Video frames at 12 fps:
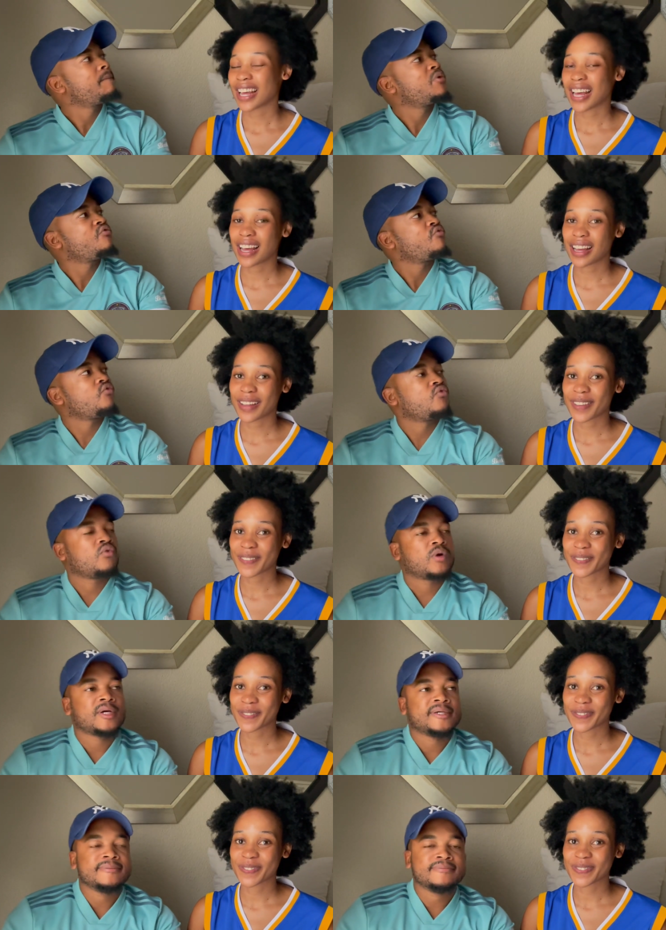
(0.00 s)

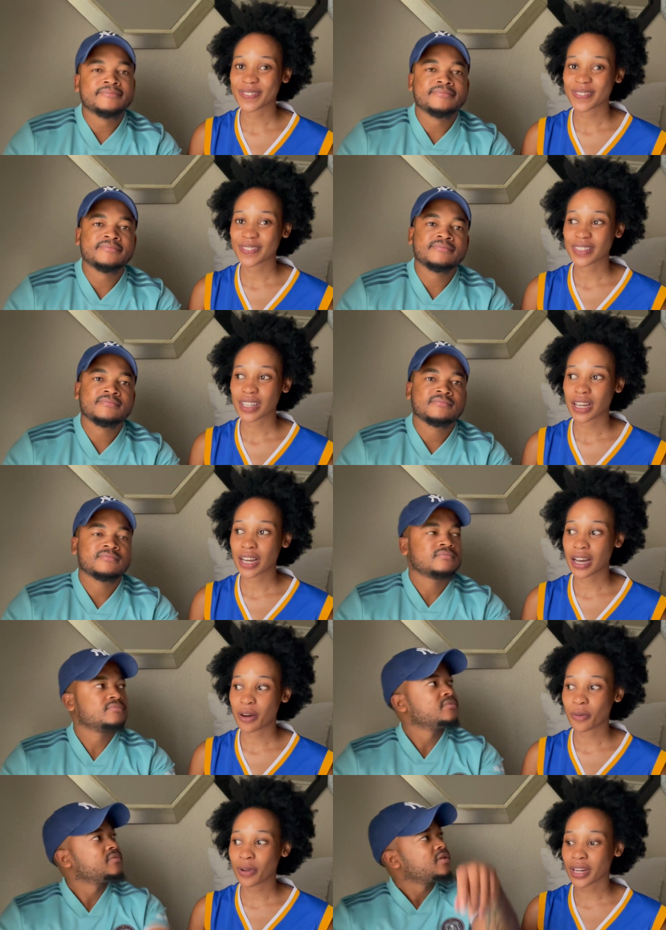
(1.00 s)
Speaker 1: Um. Mm-hmm.
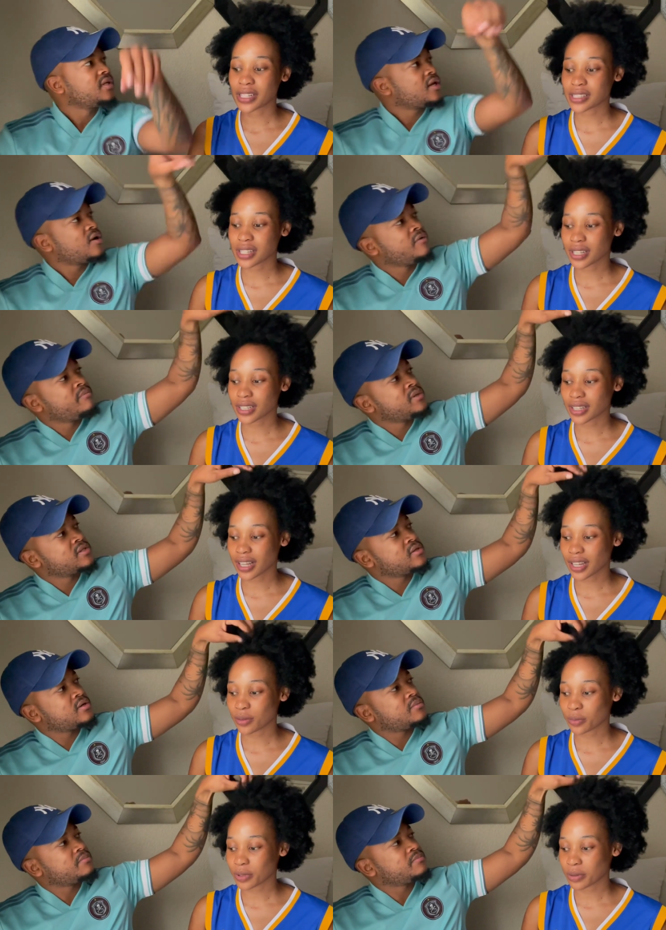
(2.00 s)
When I said I that
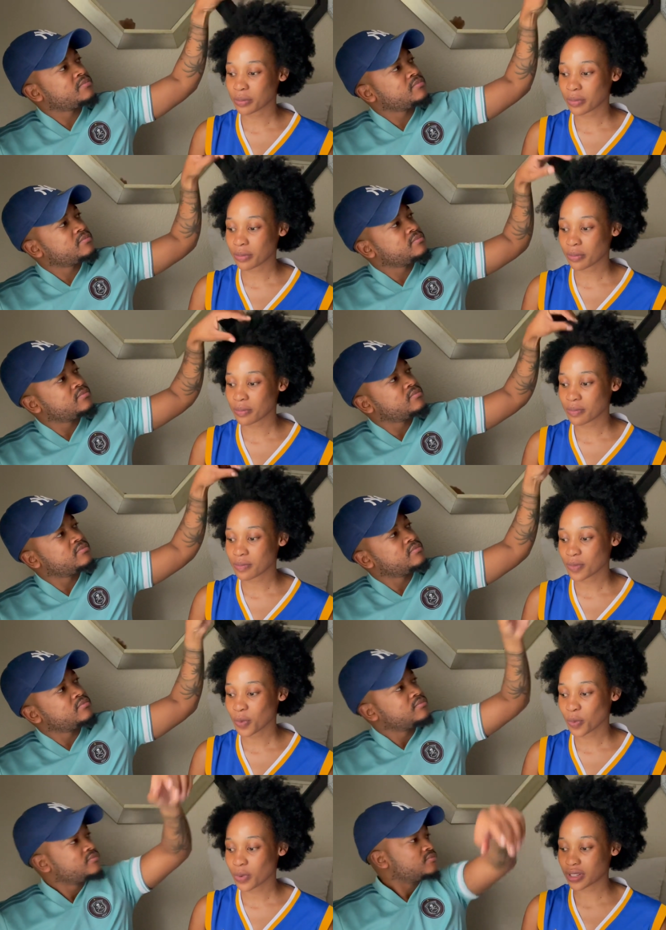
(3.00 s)
would
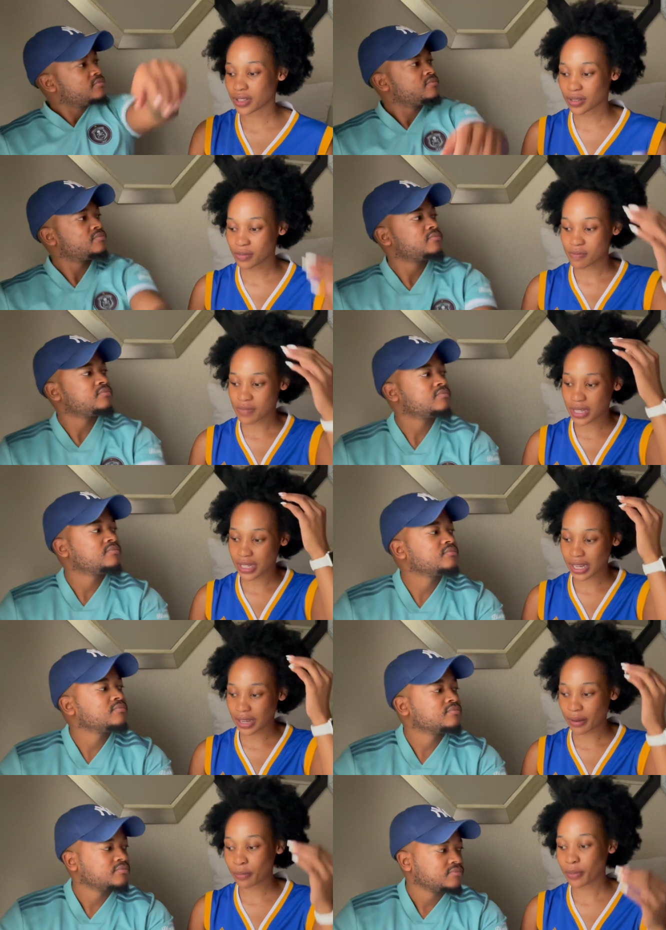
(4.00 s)
would meet
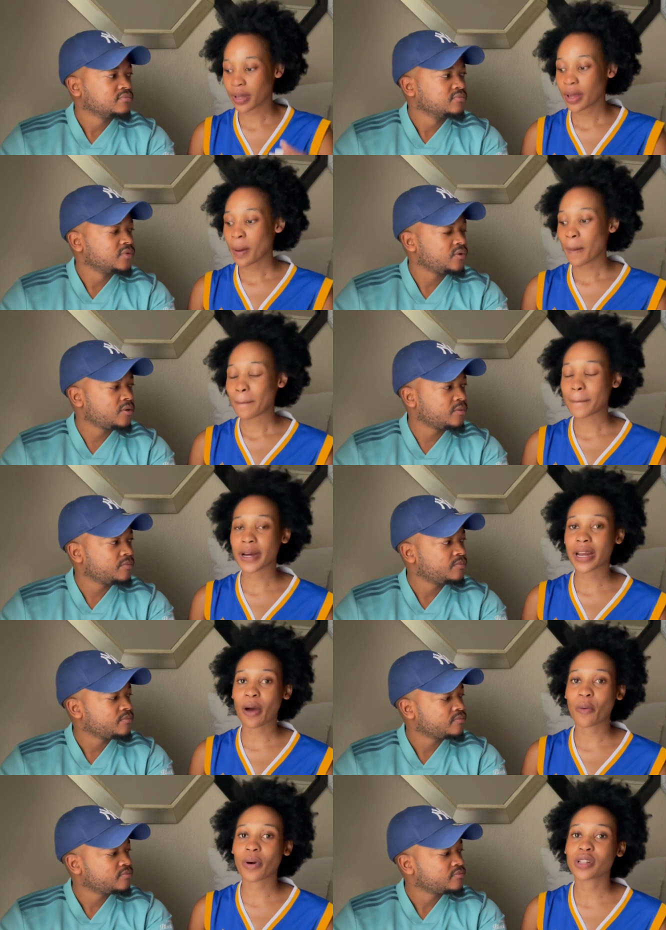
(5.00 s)
up, yeah. but I
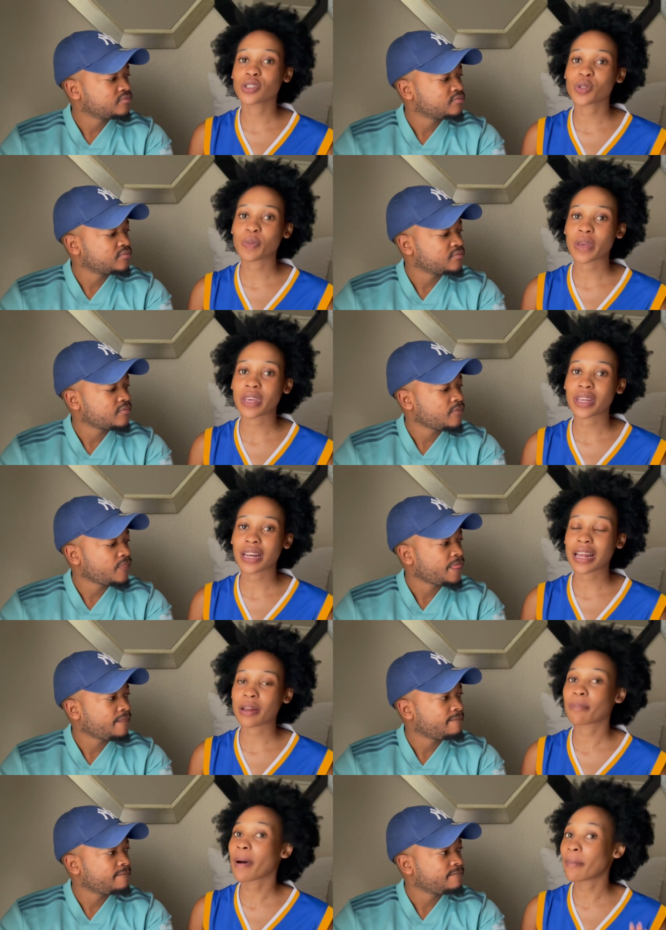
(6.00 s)
wanted to make it at a
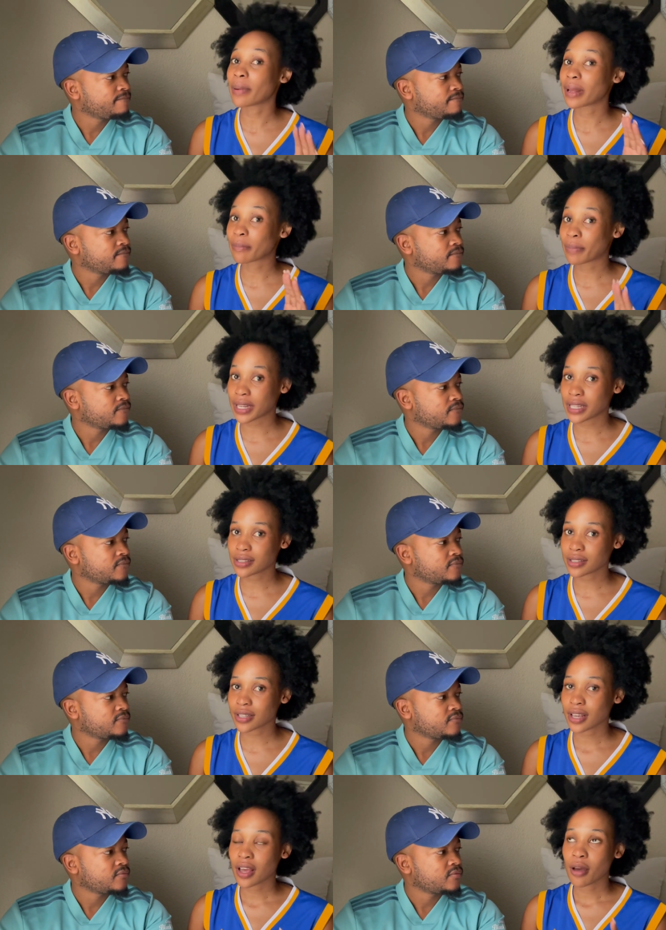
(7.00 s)
public place,
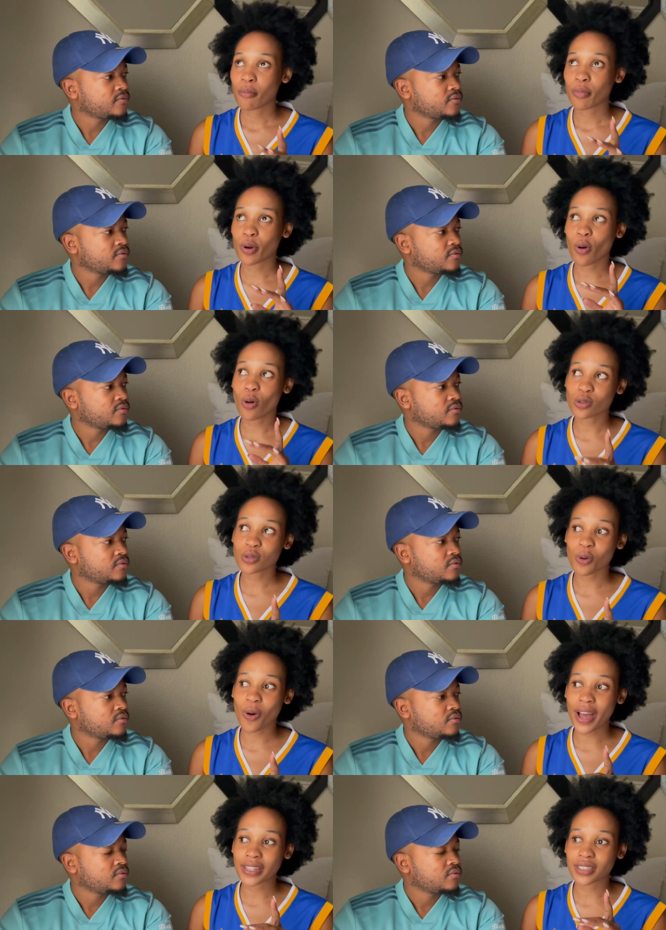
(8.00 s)
but also
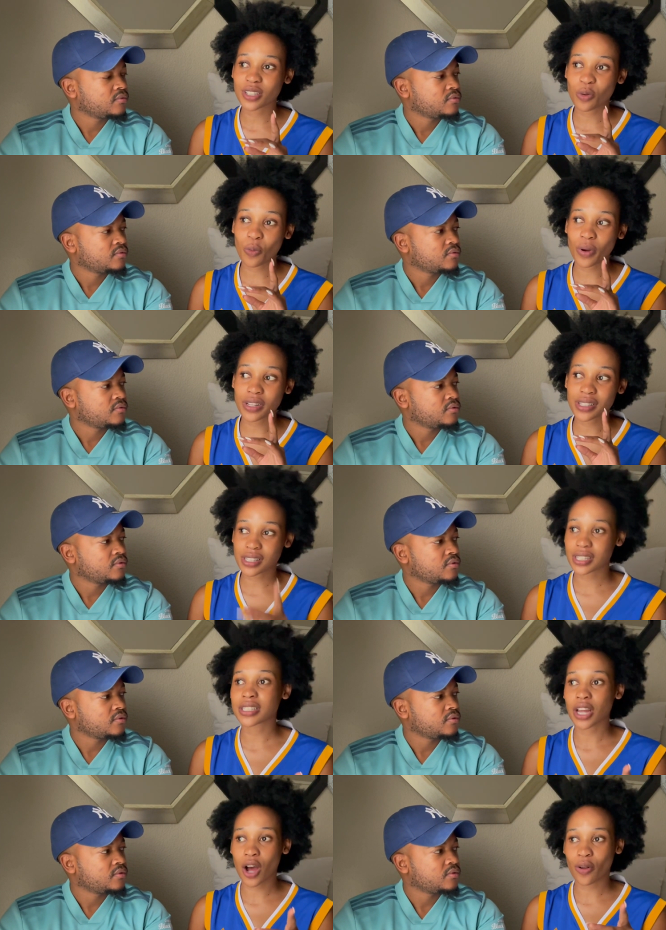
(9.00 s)
I didn't want to sit
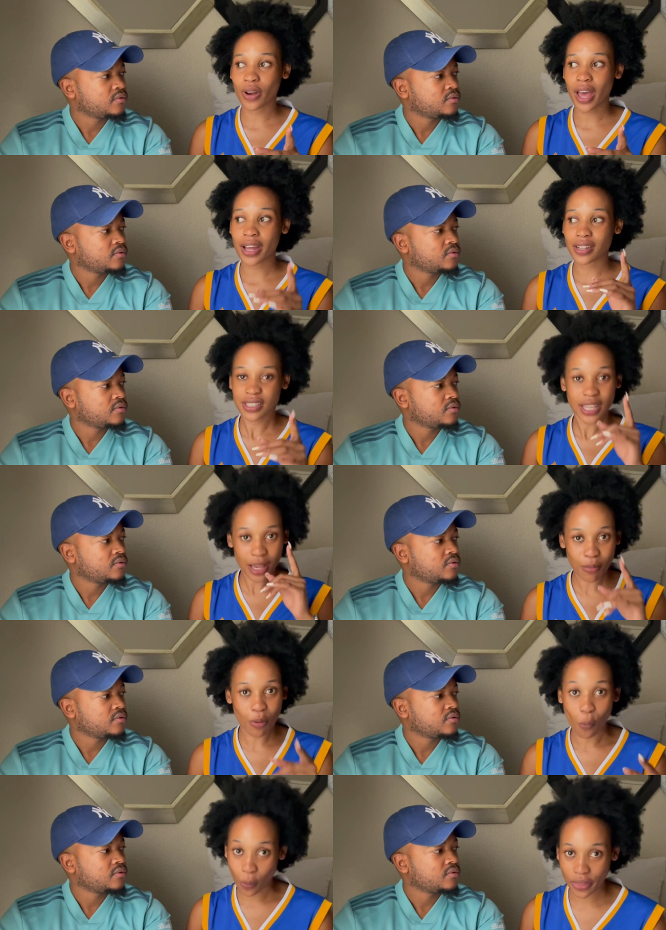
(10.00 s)
down at a
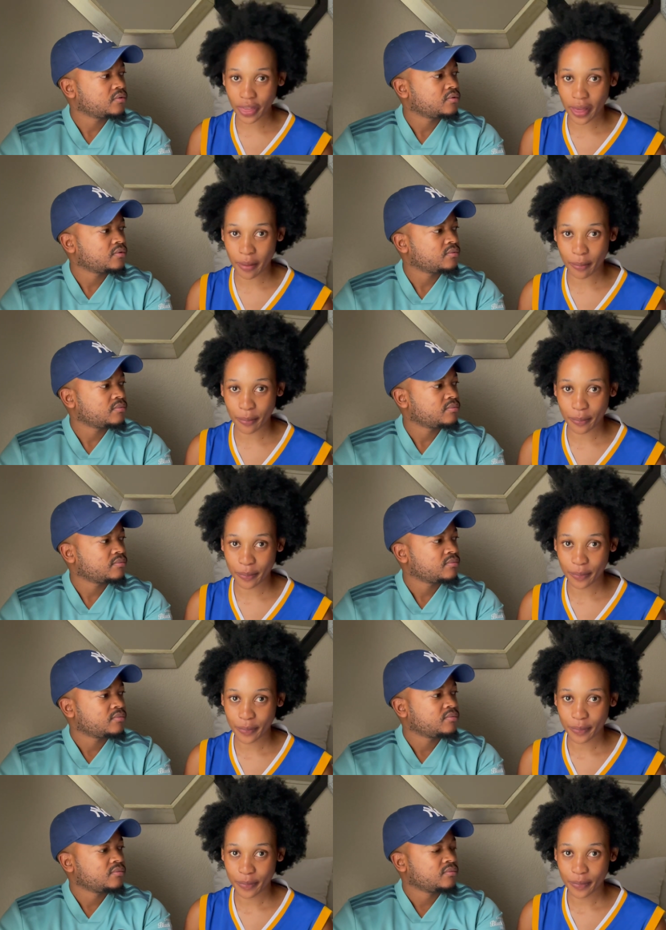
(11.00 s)
table with him.
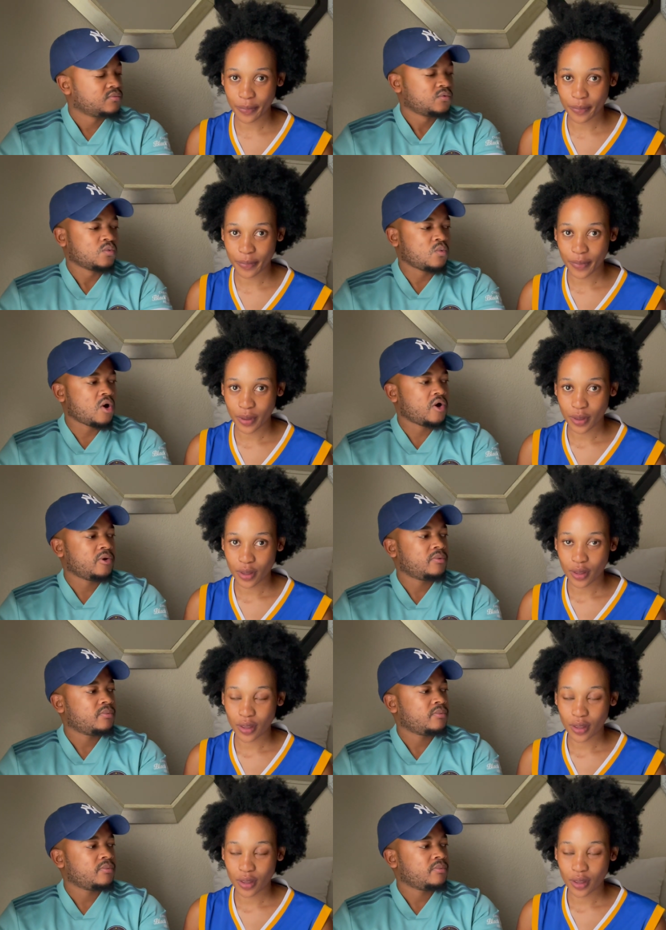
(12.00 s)
Why?